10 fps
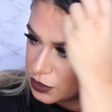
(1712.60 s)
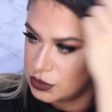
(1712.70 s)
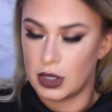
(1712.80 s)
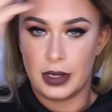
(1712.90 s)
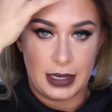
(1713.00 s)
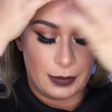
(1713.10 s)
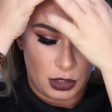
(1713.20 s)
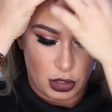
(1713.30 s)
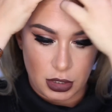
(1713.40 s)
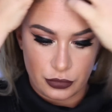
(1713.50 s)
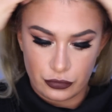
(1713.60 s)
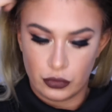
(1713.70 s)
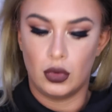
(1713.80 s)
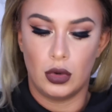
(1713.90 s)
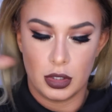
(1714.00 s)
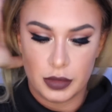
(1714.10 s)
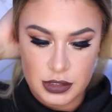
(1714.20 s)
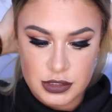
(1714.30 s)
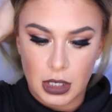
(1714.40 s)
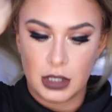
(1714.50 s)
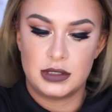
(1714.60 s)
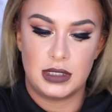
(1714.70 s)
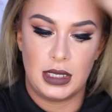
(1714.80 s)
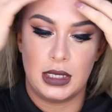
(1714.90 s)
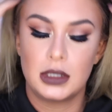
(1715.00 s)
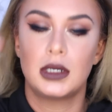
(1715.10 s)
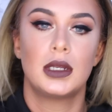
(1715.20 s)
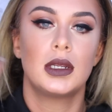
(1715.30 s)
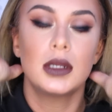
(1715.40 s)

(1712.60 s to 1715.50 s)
So I am going to go for the tucked in.